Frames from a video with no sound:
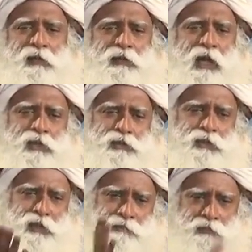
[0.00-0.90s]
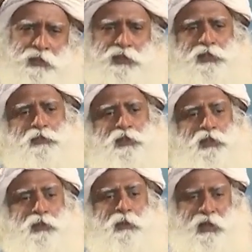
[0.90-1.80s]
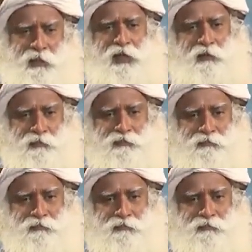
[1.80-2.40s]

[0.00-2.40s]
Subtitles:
1,000 infections within you right now,